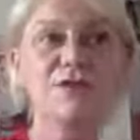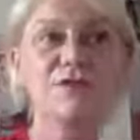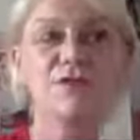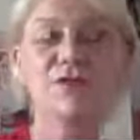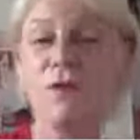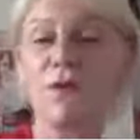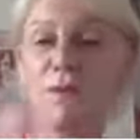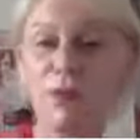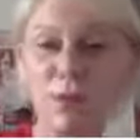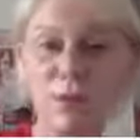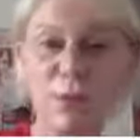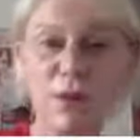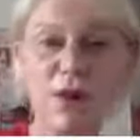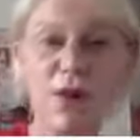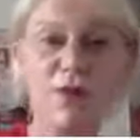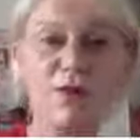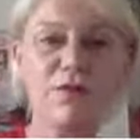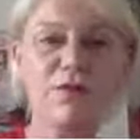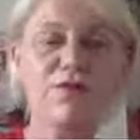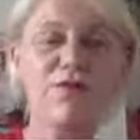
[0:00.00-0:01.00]
from the
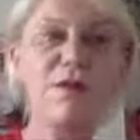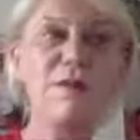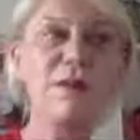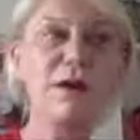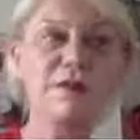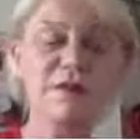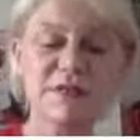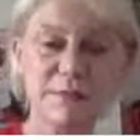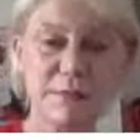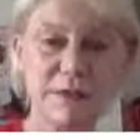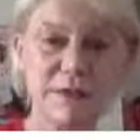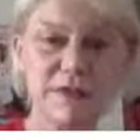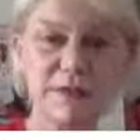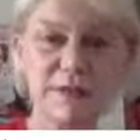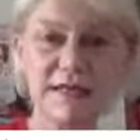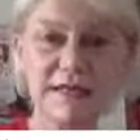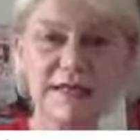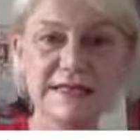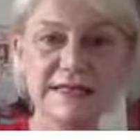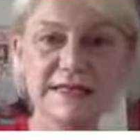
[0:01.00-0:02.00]
world, from my
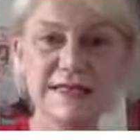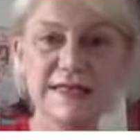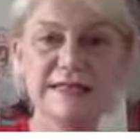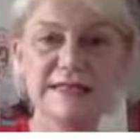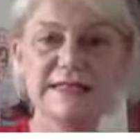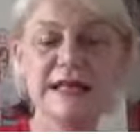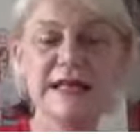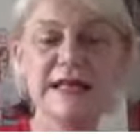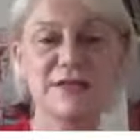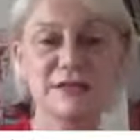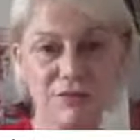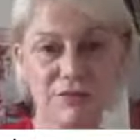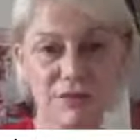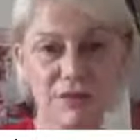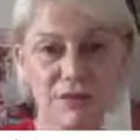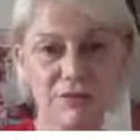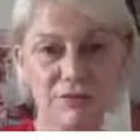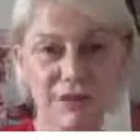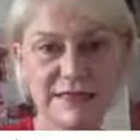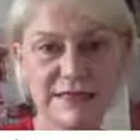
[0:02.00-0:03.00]
responsibilities, and to
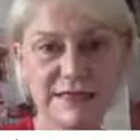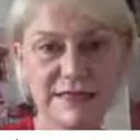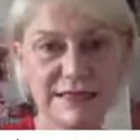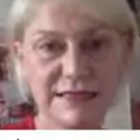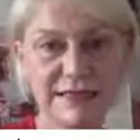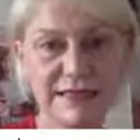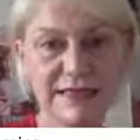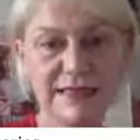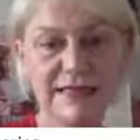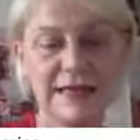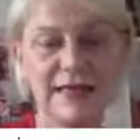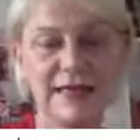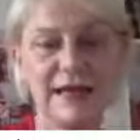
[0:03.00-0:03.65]
start writing,